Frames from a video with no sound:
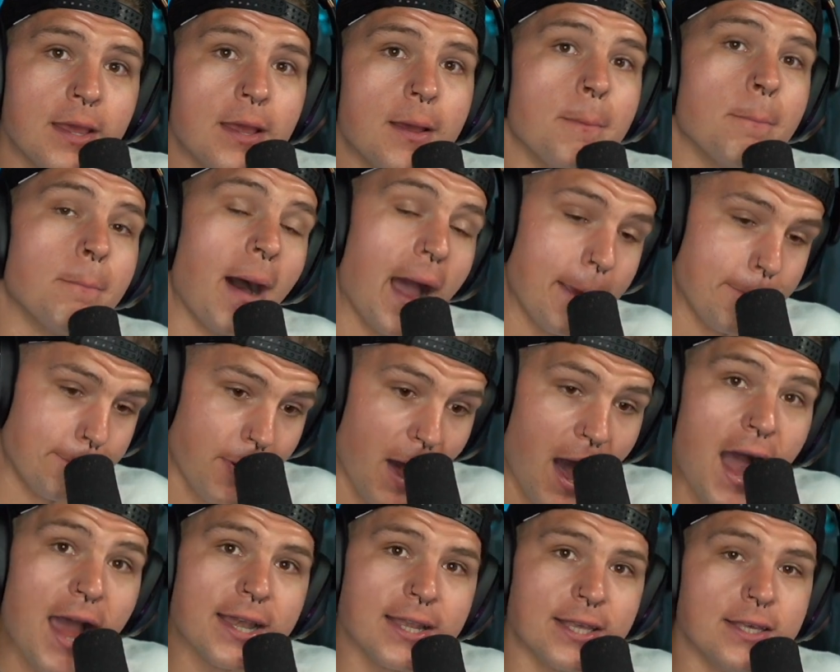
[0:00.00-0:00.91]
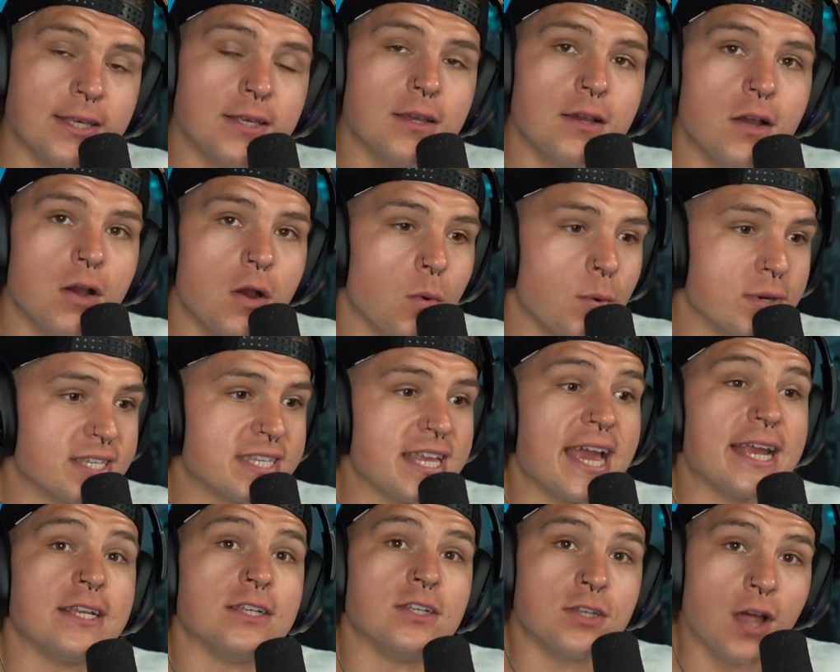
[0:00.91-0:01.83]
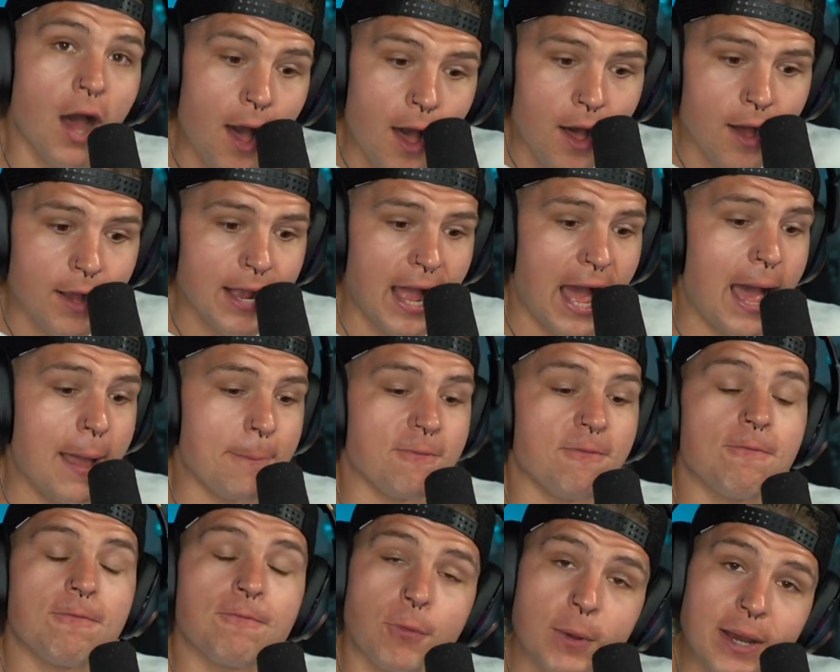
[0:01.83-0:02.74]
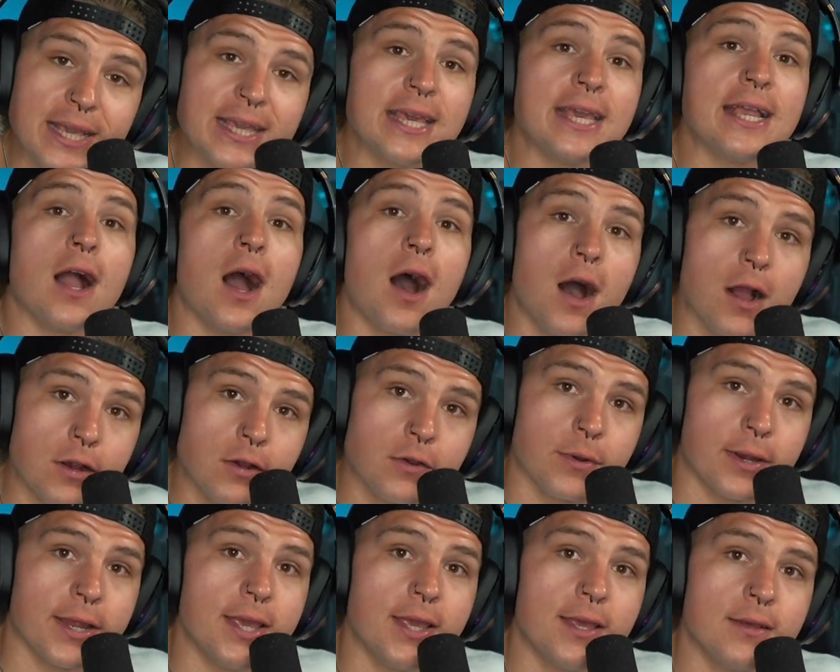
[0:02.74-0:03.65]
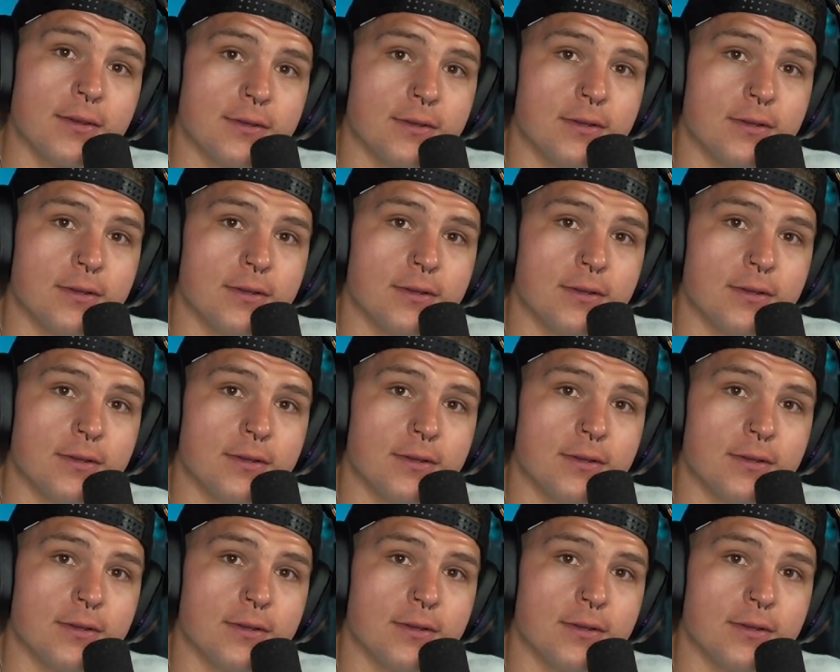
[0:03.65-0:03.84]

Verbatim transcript: My body was like, "Dog, I'm freaking hungry."